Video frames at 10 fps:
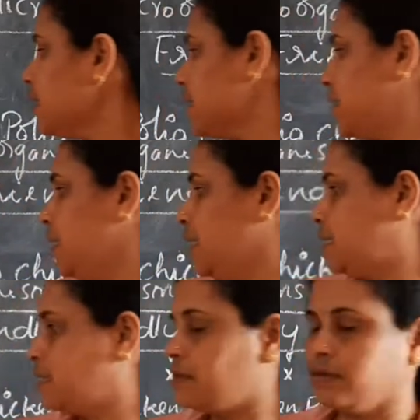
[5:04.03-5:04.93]
disease.
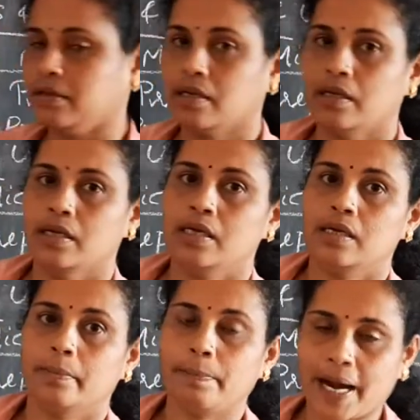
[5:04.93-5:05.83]

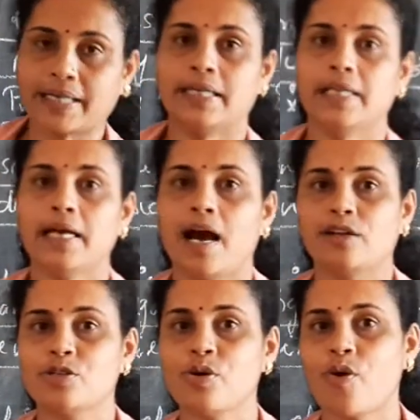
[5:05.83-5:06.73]
Bacteria also